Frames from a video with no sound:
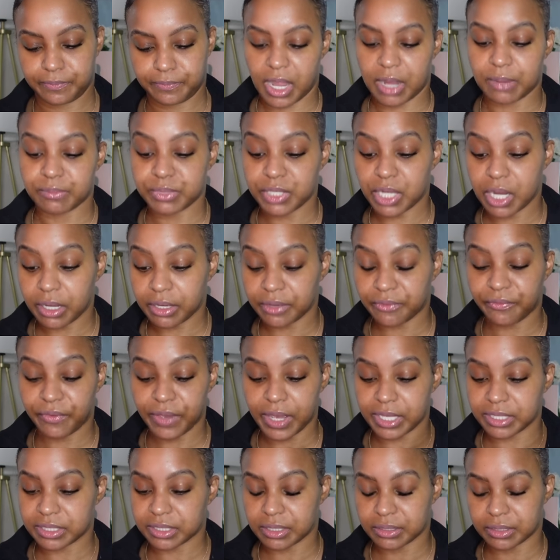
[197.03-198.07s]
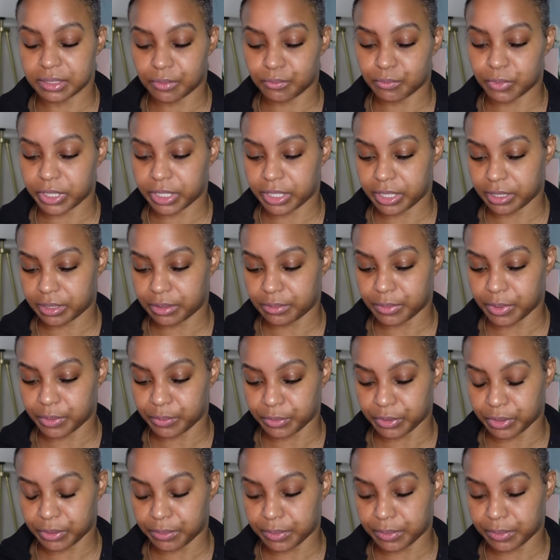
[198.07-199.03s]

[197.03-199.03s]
I'm talking fast because I'm running out of memory,